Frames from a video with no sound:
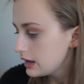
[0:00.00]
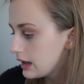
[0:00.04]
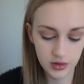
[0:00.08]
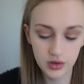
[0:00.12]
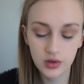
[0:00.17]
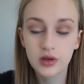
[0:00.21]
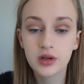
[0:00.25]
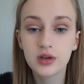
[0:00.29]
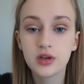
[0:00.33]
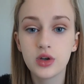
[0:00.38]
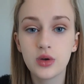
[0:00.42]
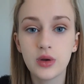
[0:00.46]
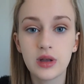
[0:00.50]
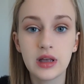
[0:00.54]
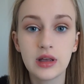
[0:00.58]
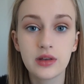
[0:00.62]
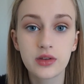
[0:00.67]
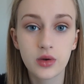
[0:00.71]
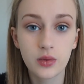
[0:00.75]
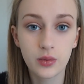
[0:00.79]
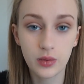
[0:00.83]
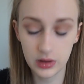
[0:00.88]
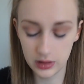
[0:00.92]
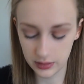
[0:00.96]
You can do
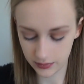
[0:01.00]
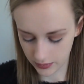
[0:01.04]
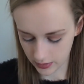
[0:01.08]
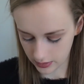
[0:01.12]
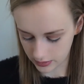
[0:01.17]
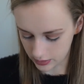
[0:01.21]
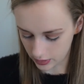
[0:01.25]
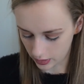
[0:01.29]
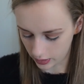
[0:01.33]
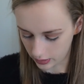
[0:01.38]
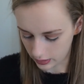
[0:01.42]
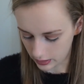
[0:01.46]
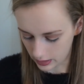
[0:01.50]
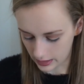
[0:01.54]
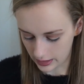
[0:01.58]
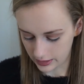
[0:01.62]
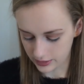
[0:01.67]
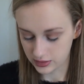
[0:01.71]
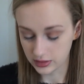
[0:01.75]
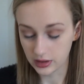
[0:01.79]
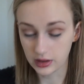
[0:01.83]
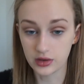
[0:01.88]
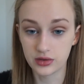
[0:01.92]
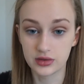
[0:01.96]
either one of the dark
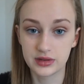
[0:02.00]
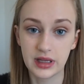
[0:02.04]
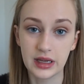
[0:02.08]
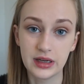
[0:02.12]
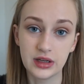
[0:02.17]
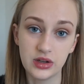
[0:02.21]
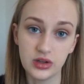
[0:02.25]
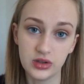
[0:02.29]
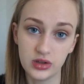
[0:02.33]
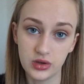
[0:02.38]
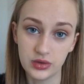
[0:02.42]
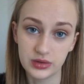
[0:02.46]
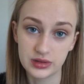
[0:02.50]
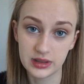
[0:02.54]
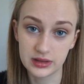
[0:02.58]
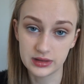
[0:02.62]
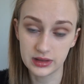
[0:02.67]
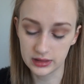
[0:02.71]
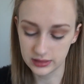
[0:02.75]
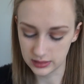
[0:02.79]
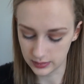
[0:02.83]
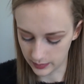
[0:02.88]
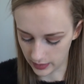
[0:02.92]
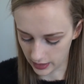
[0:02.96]
eyeshadows that you used. It
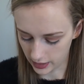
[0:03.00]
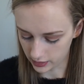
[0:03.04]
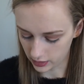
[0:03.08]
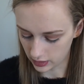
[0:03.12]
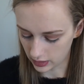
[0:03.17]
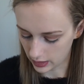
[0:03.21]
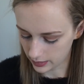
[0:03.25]
doesn't matter.